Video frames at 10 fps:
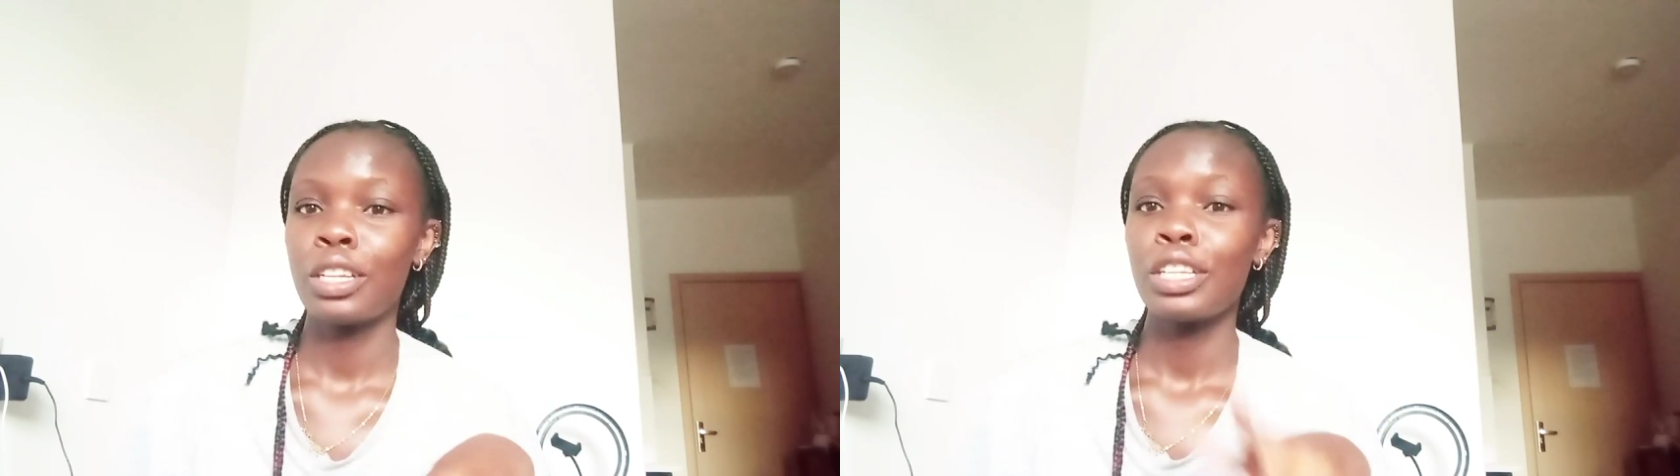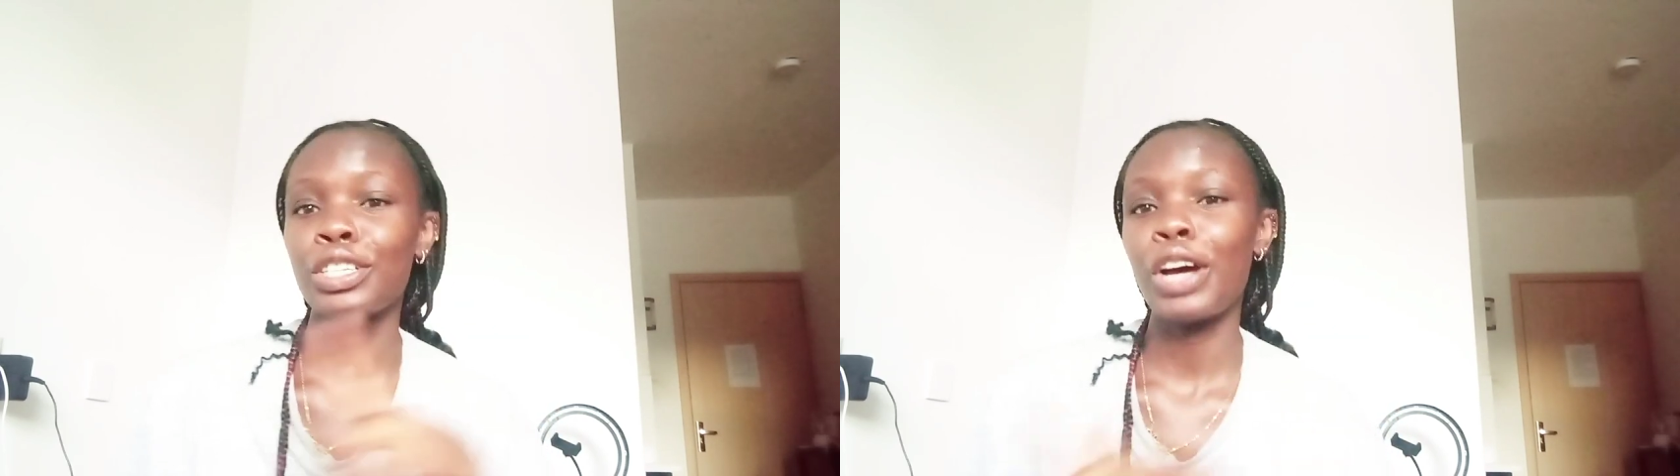
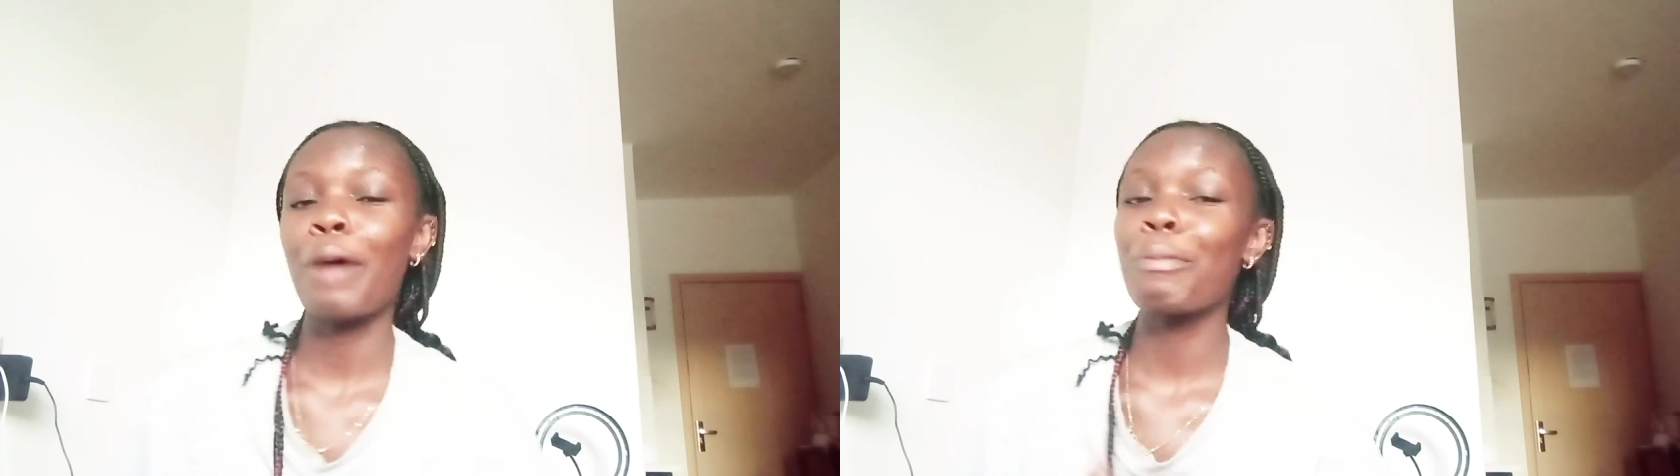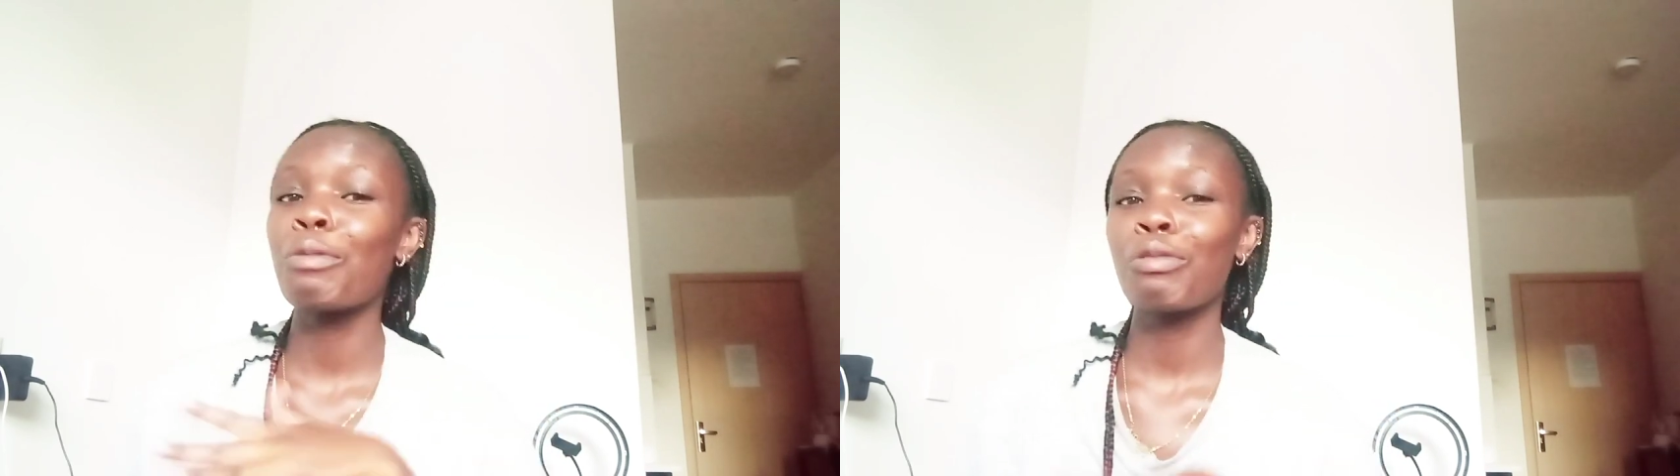So I'm
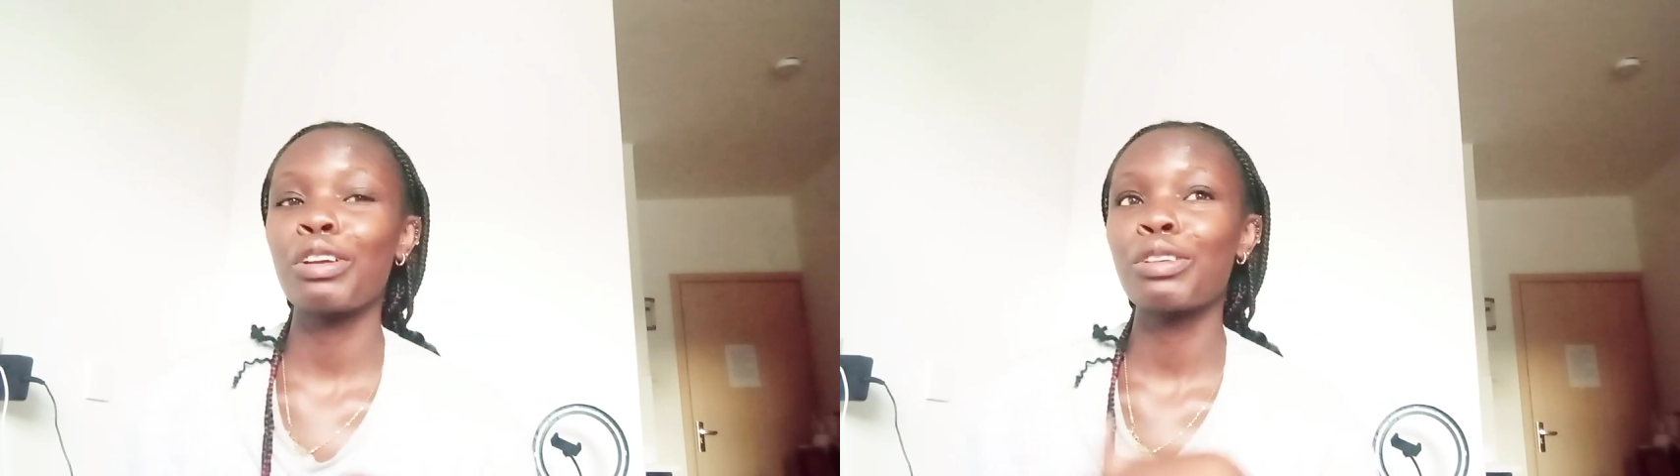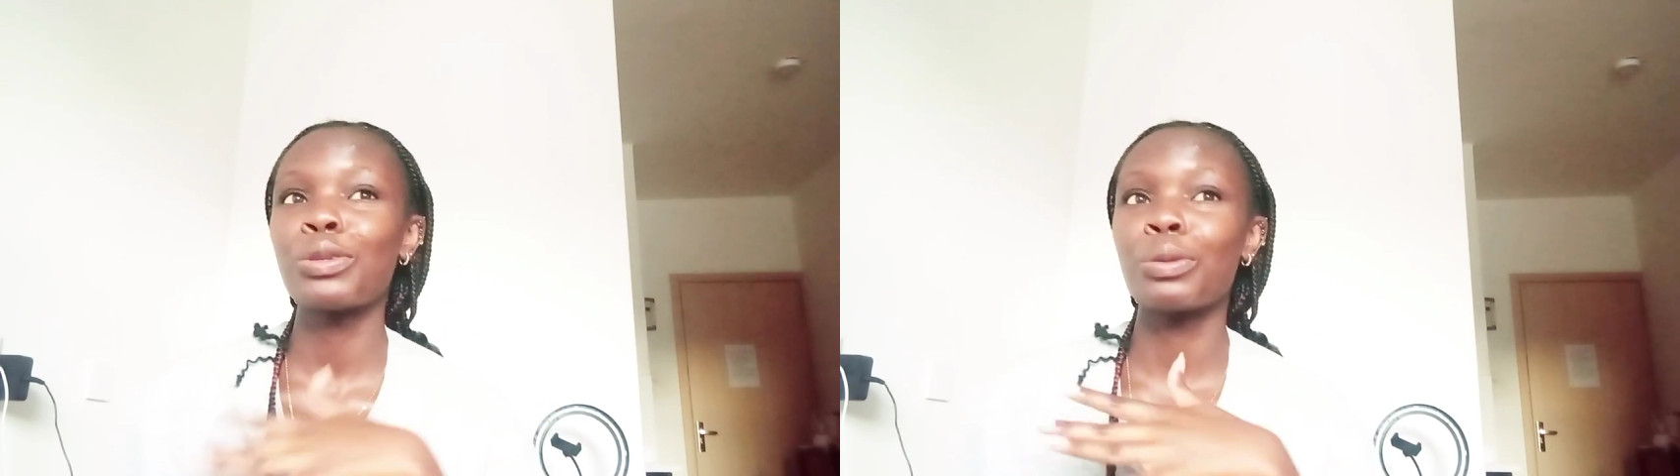
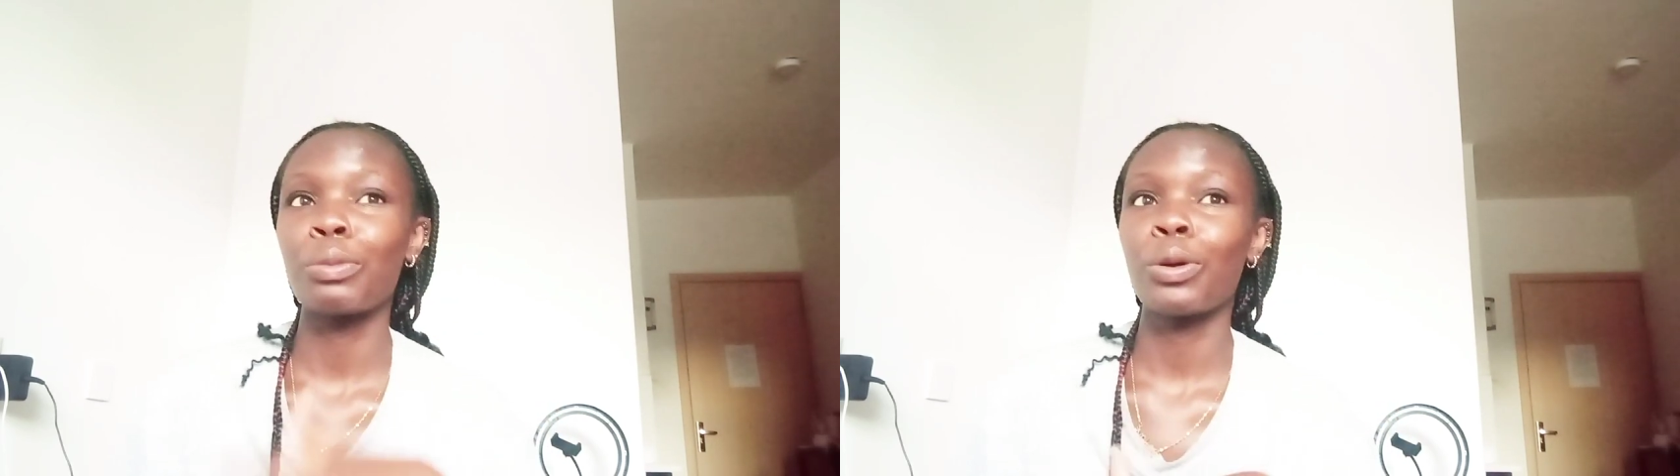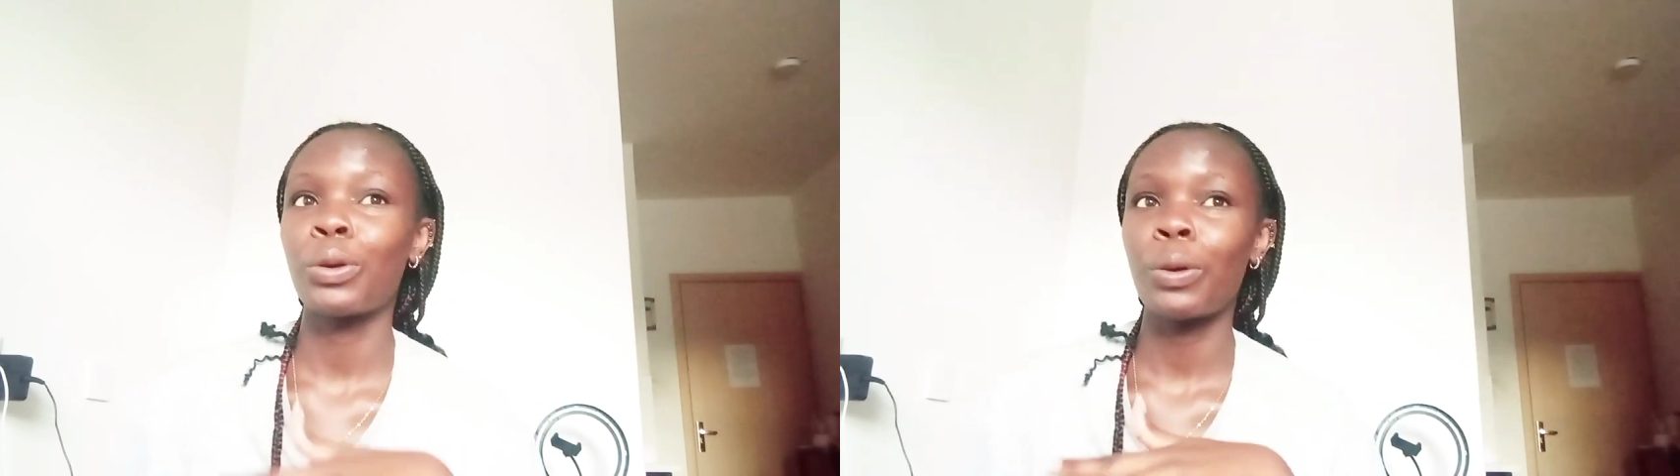moving
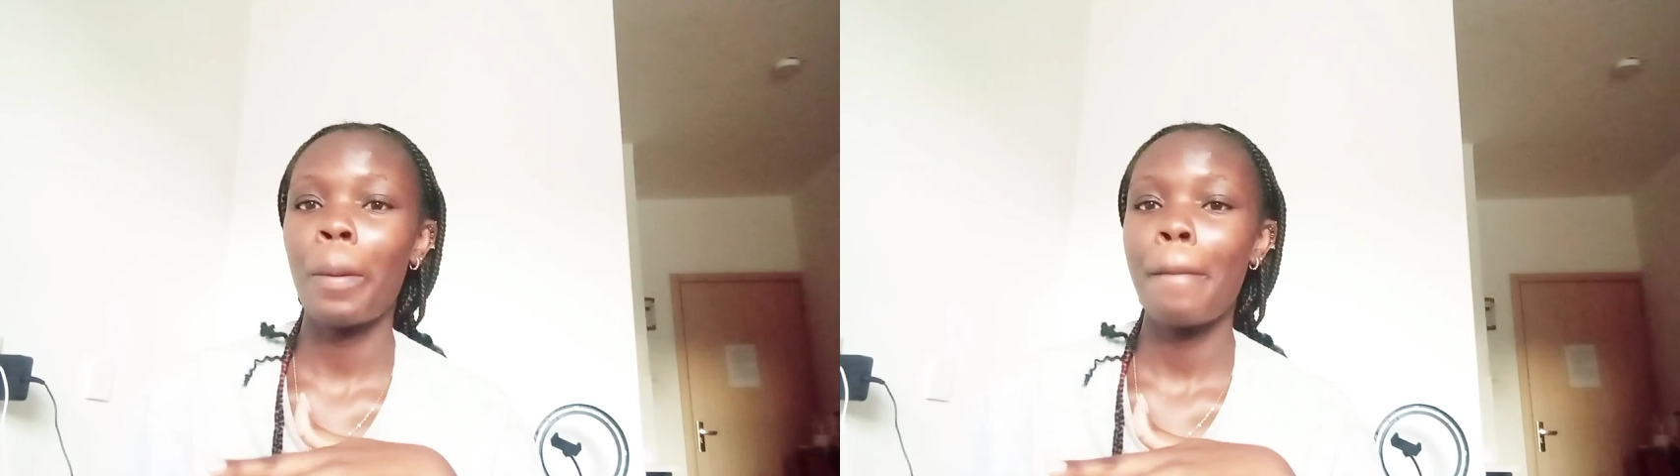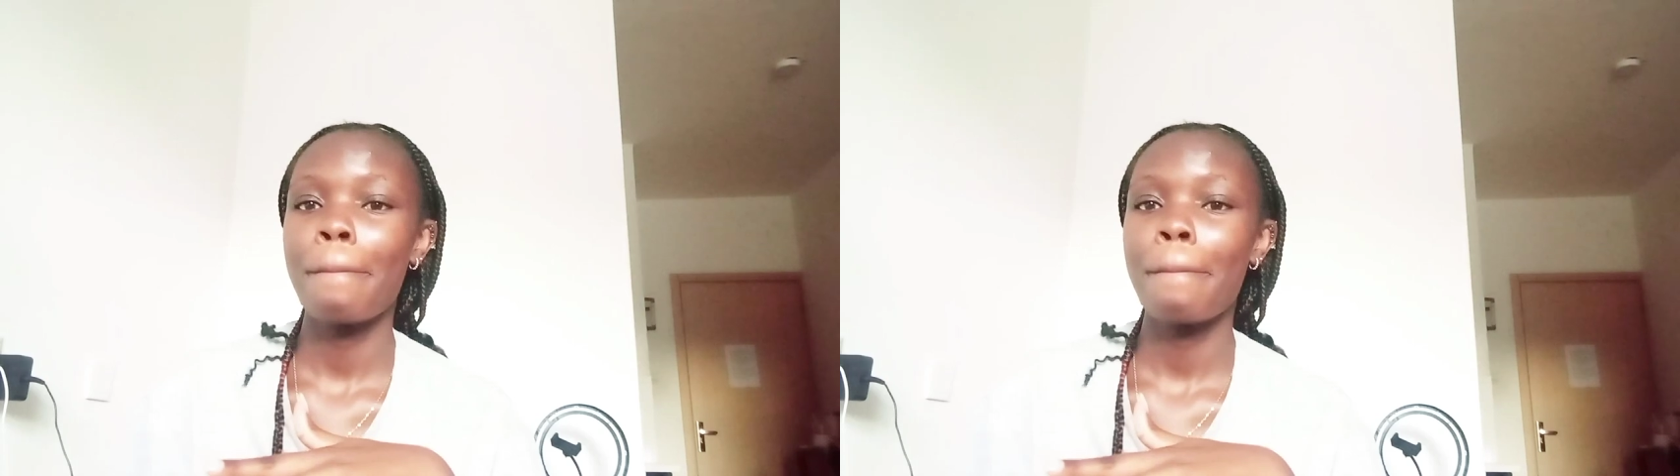tomorrow.